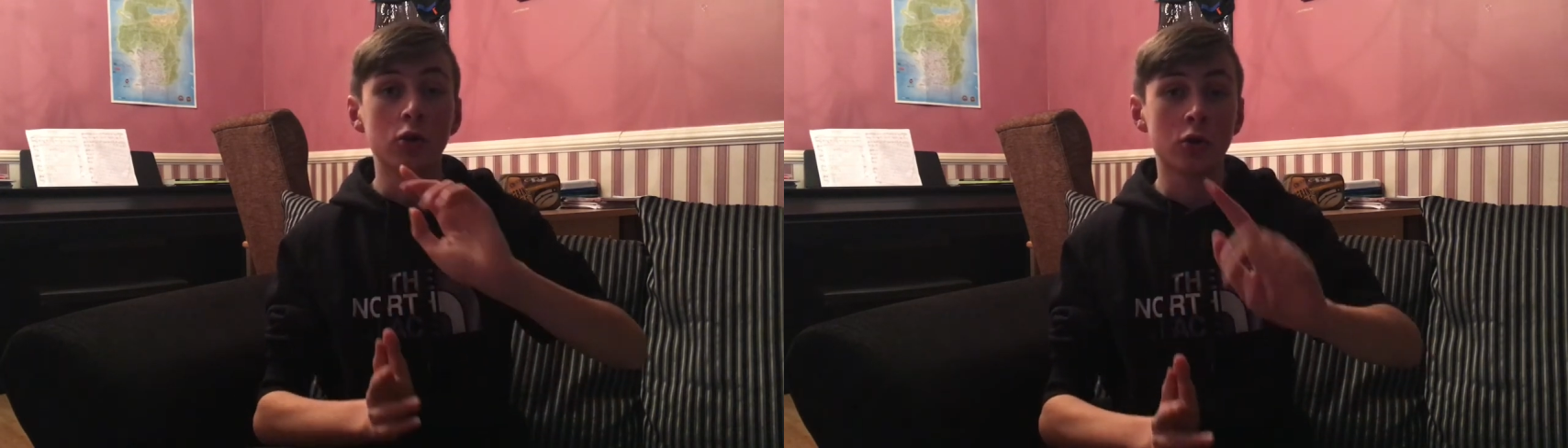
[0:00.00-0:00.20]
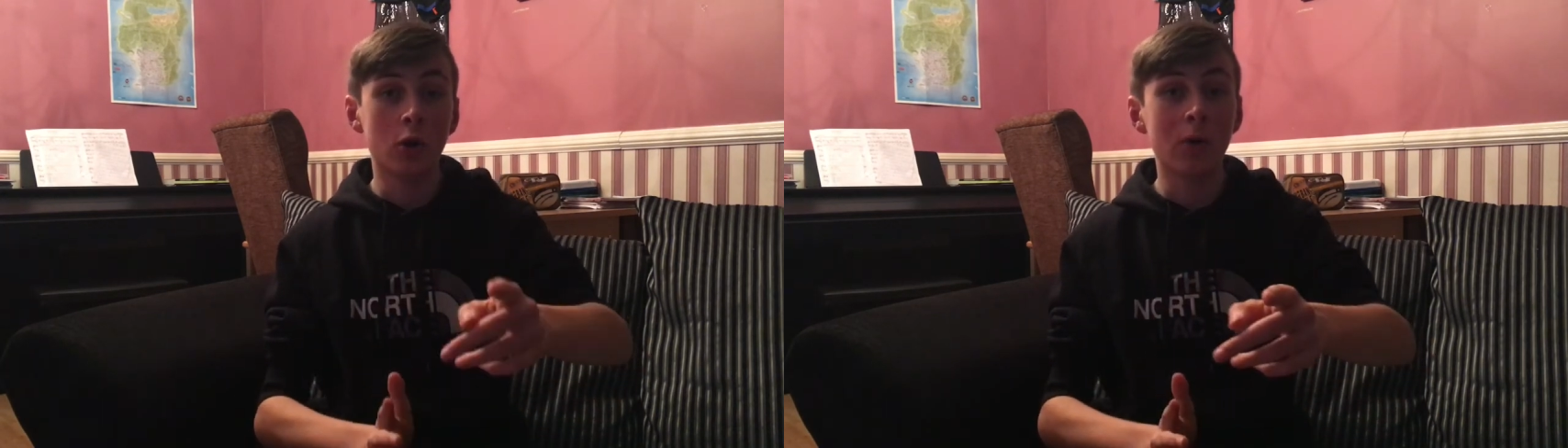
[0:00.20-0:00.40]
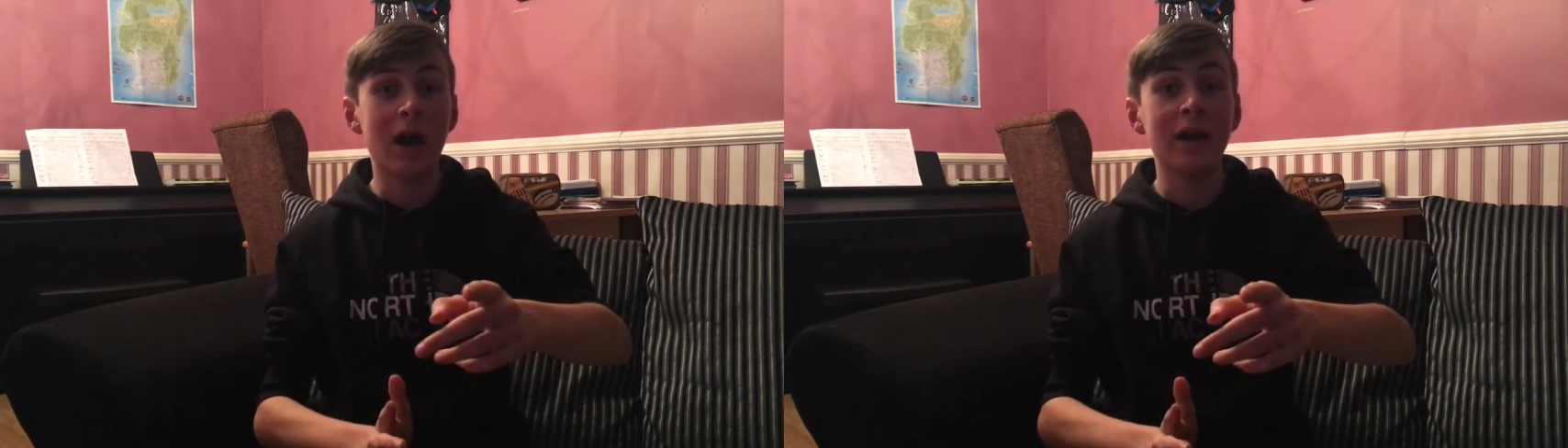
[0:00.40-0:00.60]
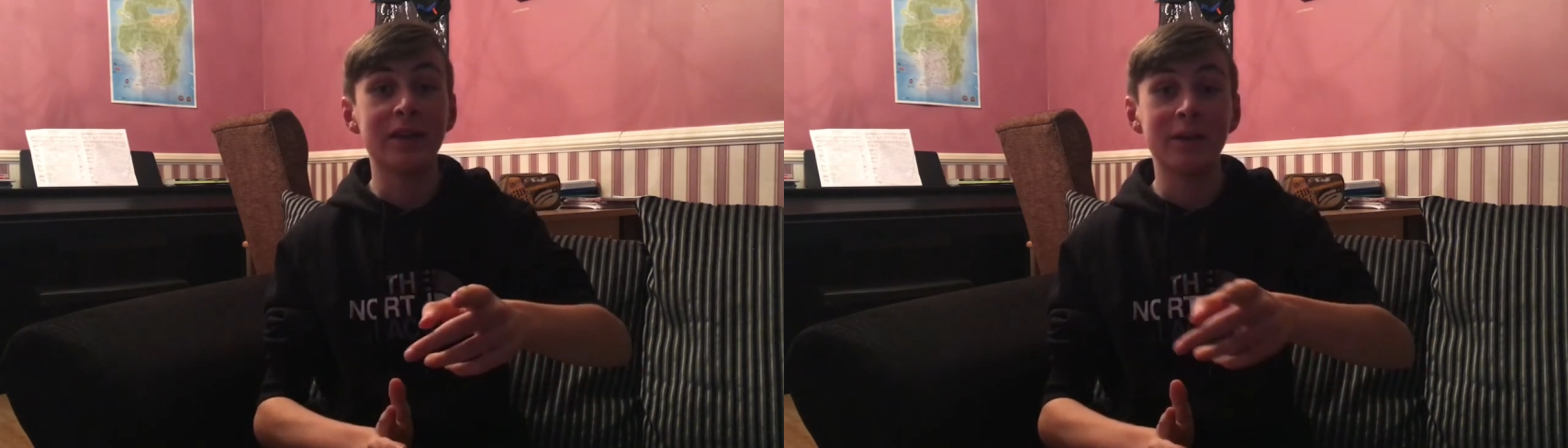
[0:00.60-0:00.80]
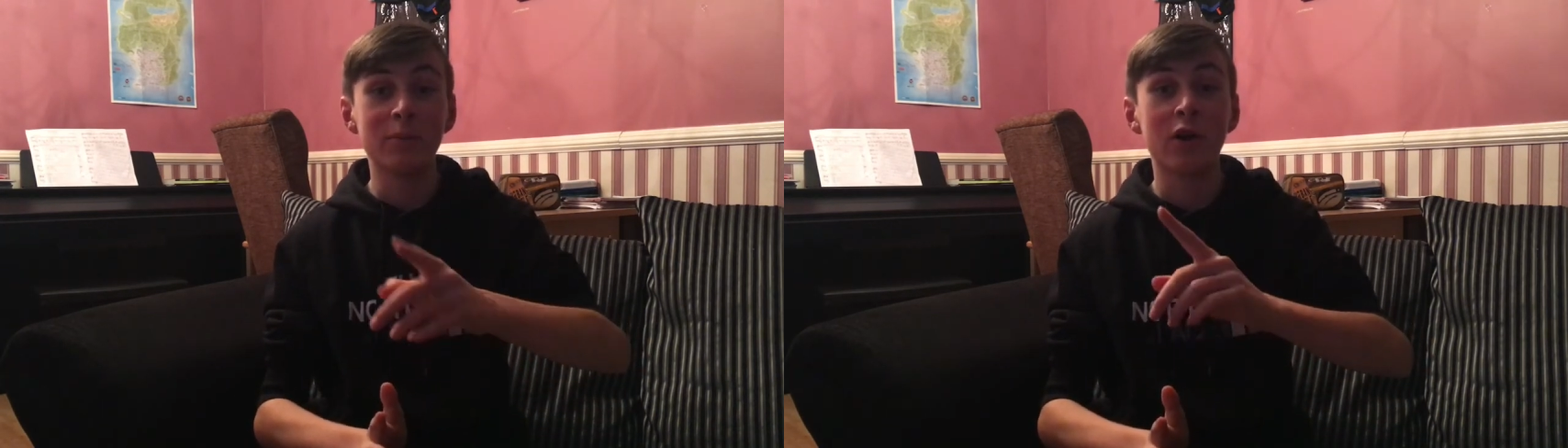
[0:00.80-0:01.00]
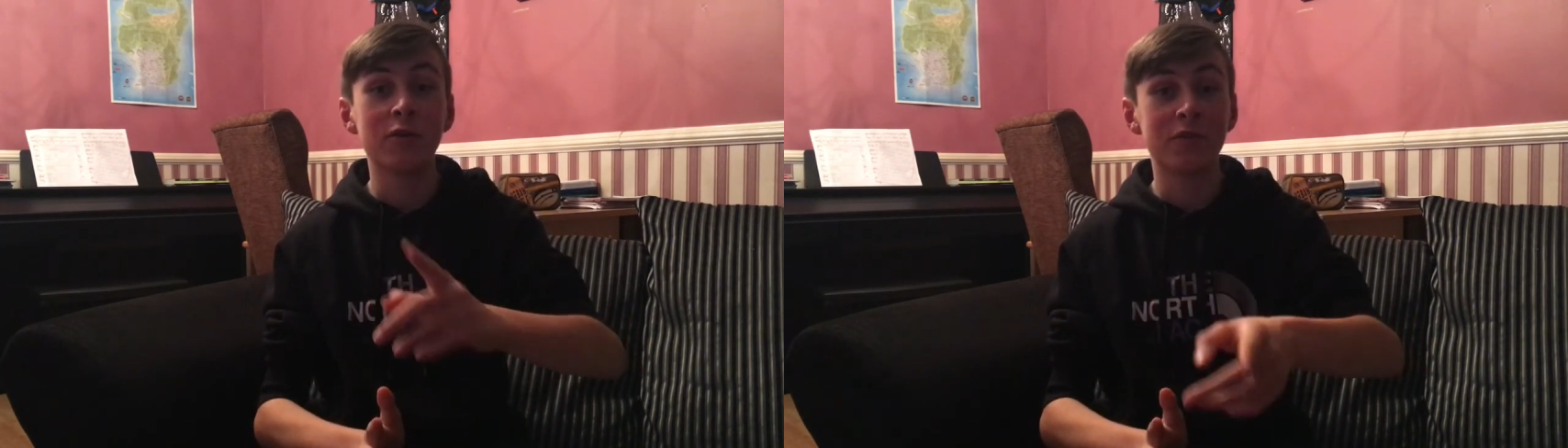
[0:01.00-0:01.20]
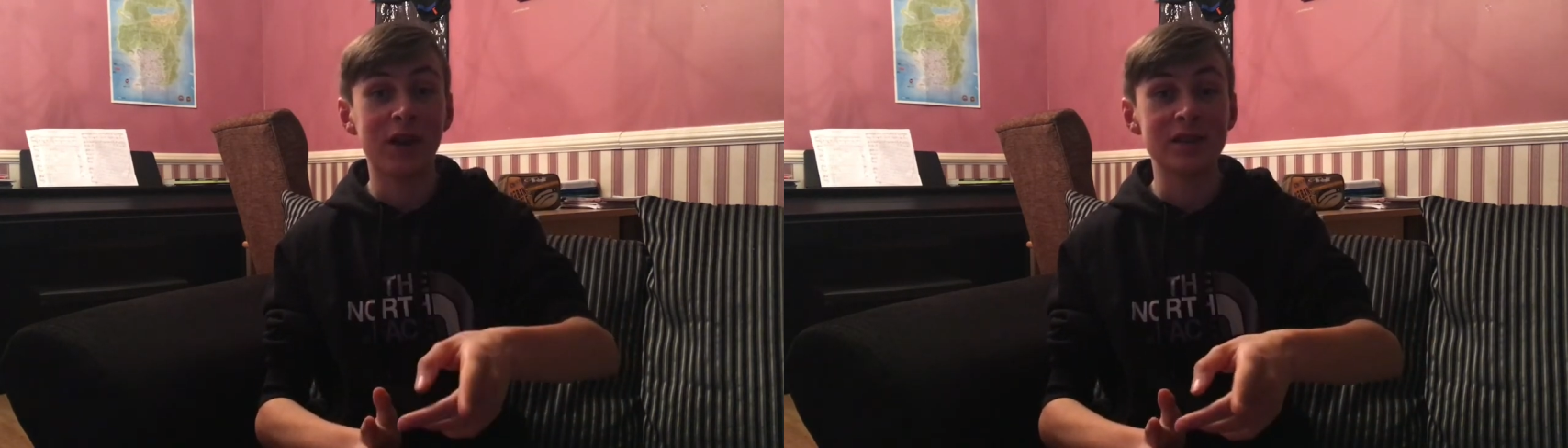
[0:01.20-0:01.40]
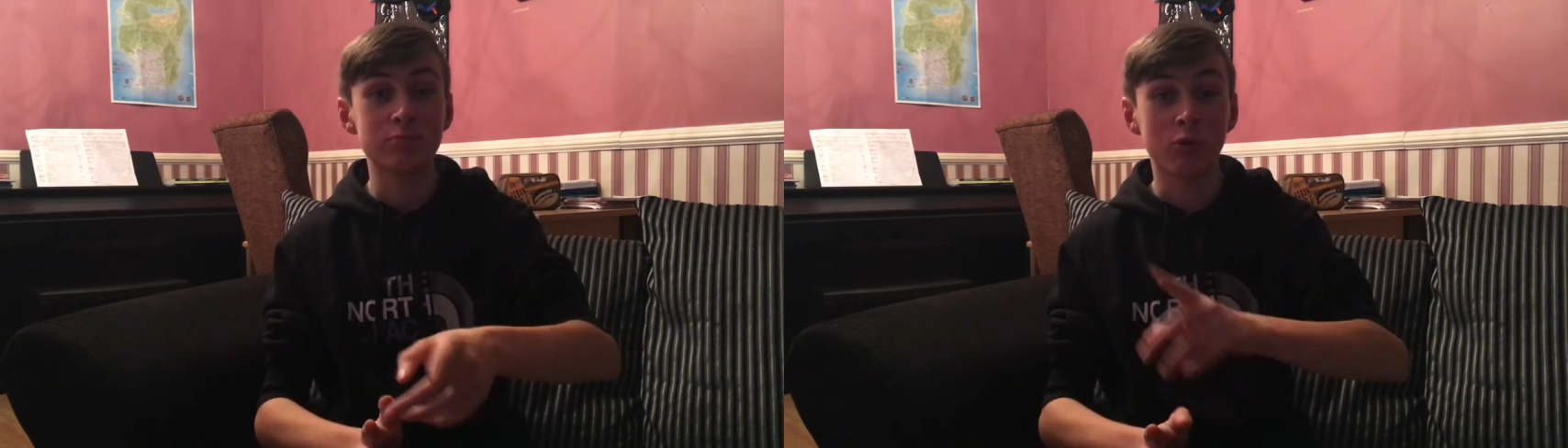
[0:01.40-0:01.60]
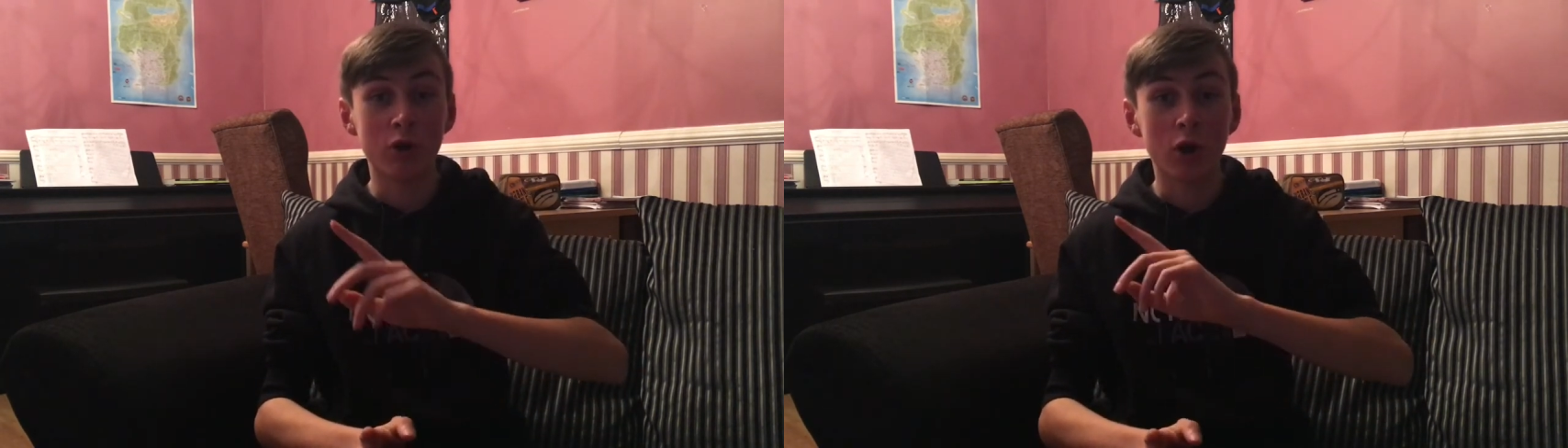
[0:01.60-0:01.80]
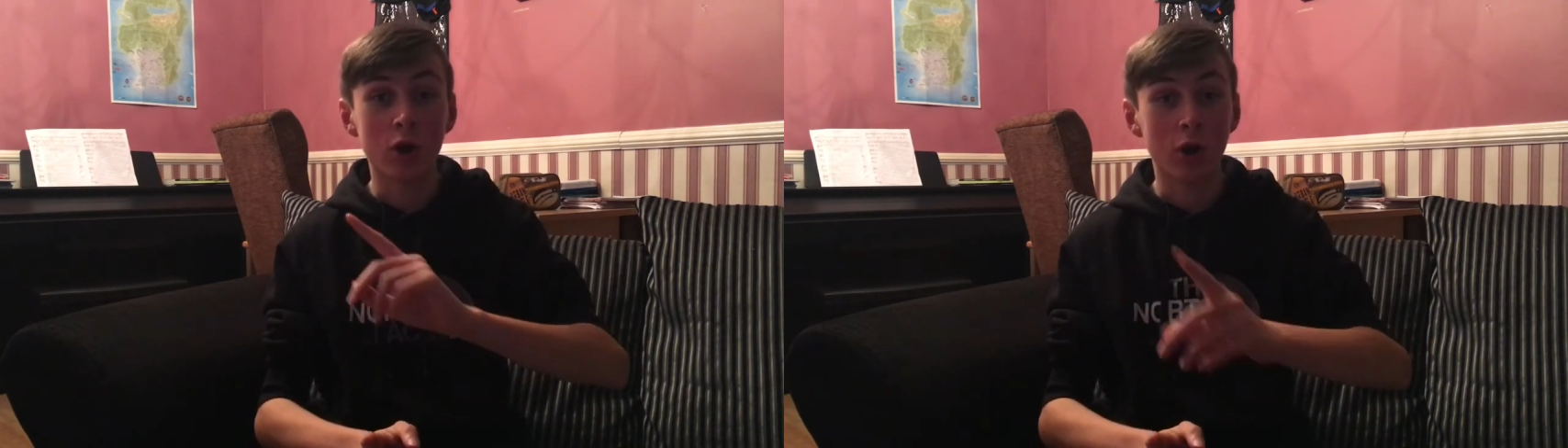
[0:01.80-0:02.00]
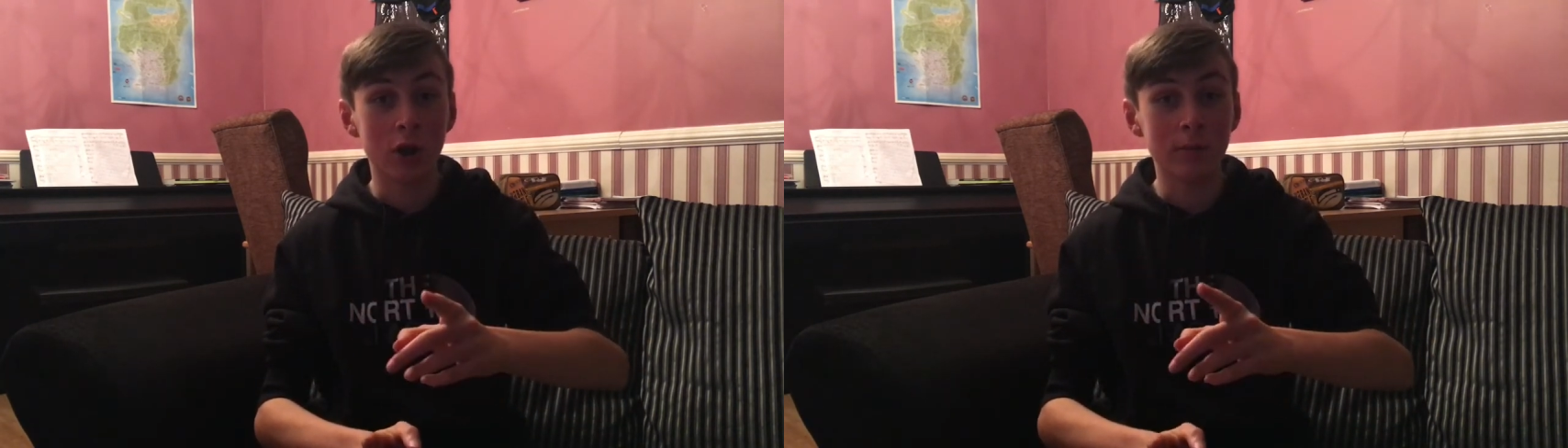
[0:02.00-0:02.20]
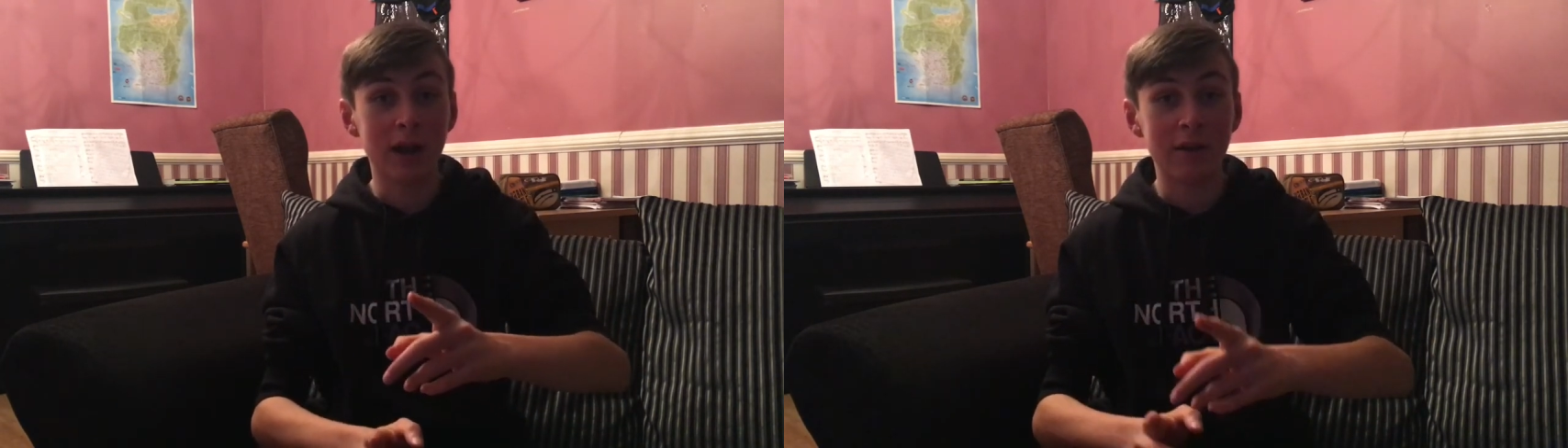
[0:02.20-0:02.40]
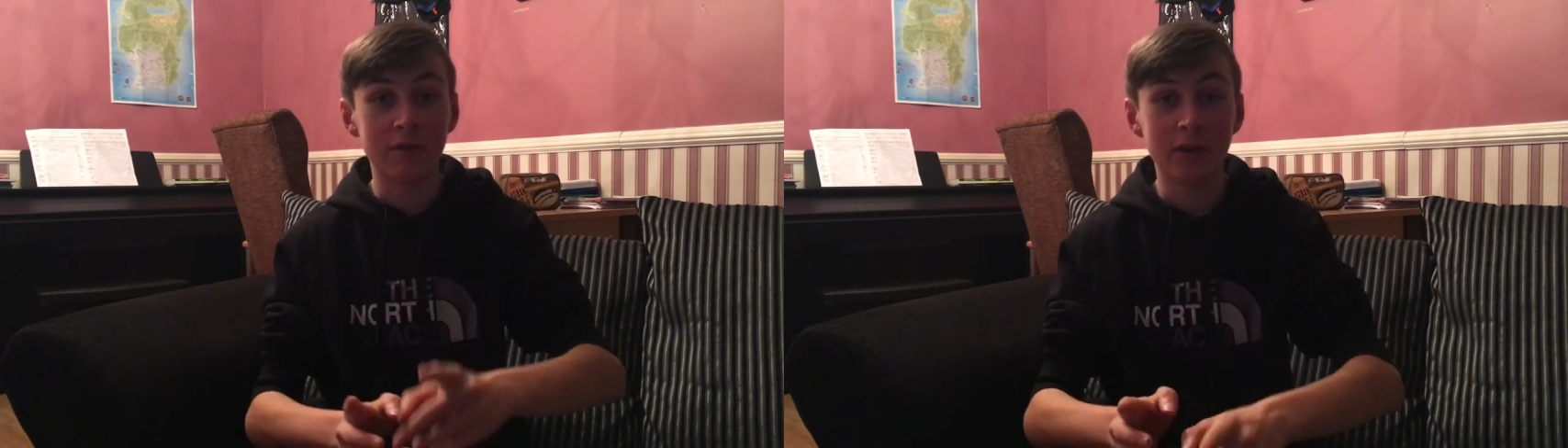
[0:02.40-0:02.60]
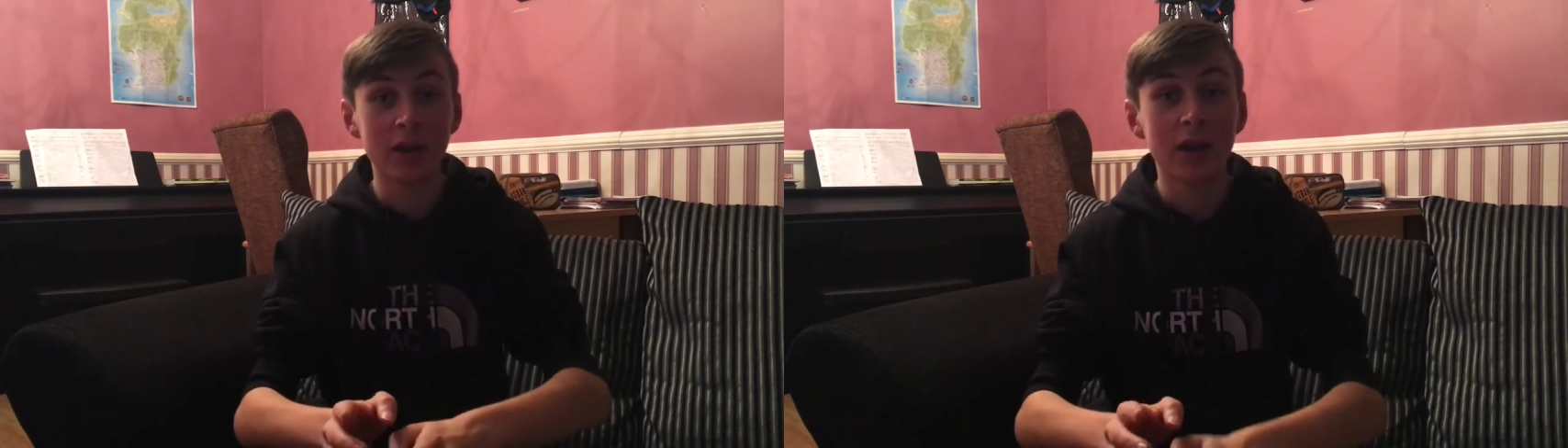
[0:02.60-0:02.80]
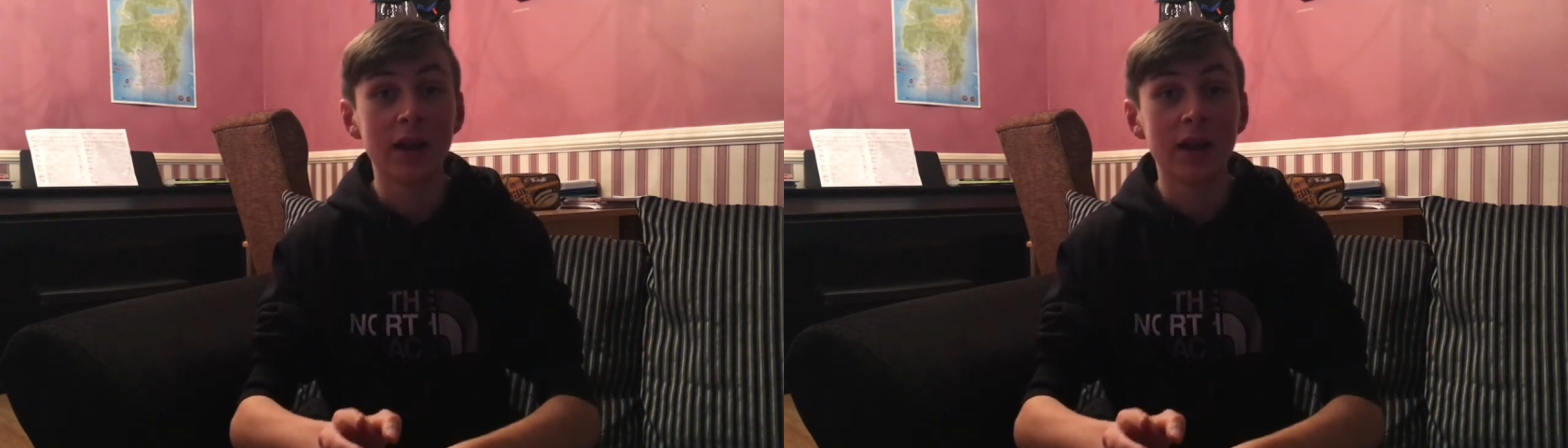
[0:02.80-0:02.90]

go add him on Facebook. Colm Gavin.